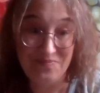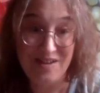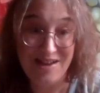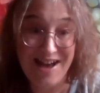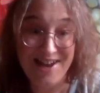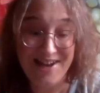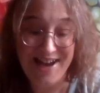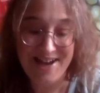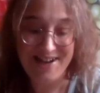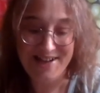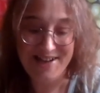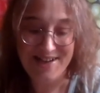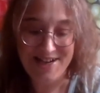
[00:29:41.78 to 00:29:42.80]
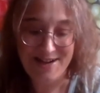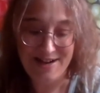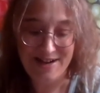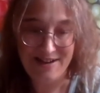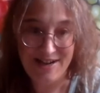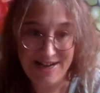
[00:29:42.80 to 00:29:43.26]
And
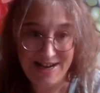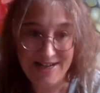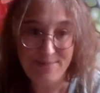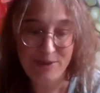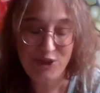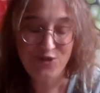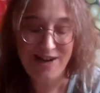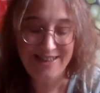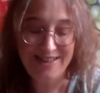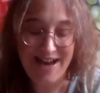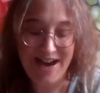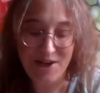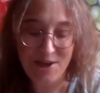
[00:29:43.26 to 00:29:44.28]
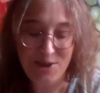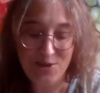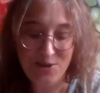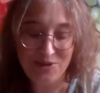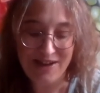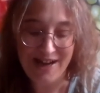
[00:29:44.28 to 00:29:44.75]
it portrayed that. And I
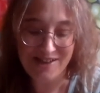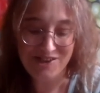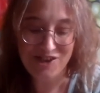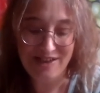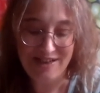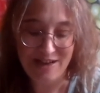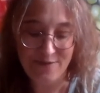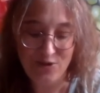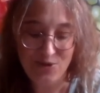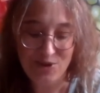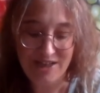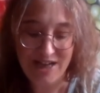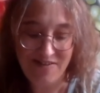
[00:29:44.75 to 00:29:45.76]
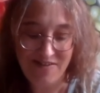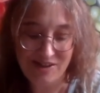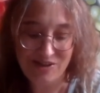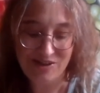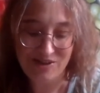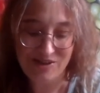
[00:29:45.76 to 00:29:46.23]
thought, actually, of all the
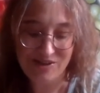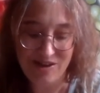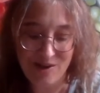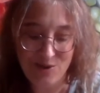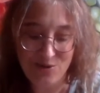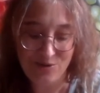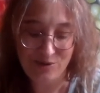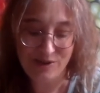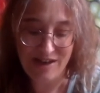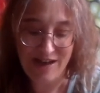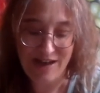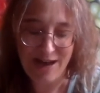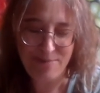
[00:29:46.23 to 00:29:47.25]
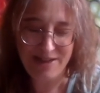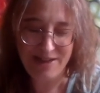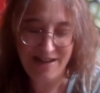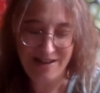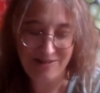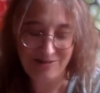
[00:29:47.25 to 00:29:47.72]
characters, I thought
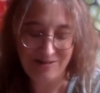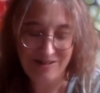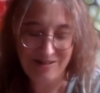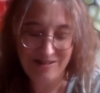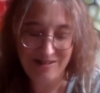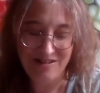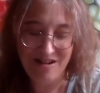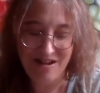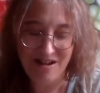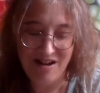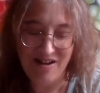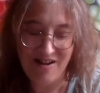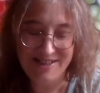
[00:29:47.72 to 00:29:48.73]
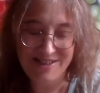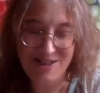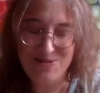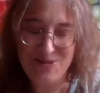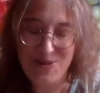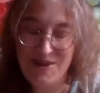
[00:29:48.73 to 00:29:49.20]
Abigail, I
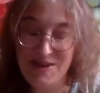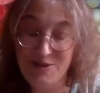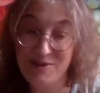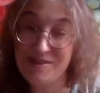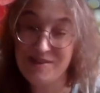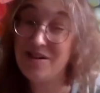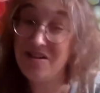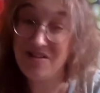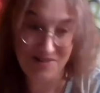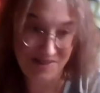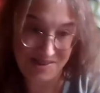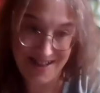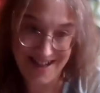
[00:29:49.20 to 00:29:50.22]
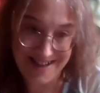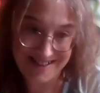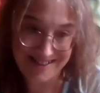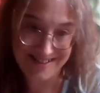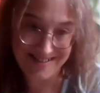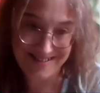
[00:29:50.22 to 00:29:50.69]
don't think was as hard as
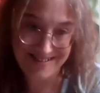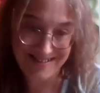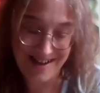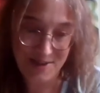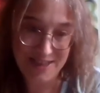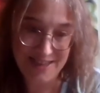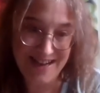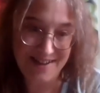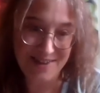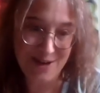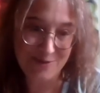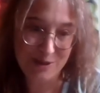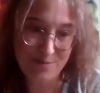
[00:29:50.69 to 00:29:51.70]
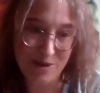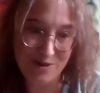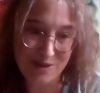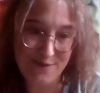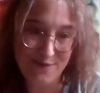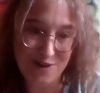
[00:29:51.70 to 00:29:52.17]
that. I think that was
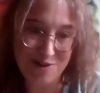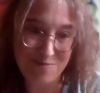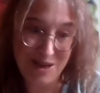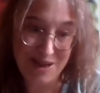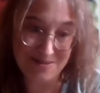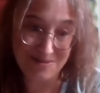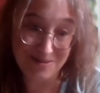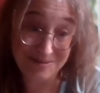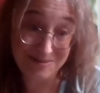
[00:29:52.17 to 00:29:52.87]
part of her appeal.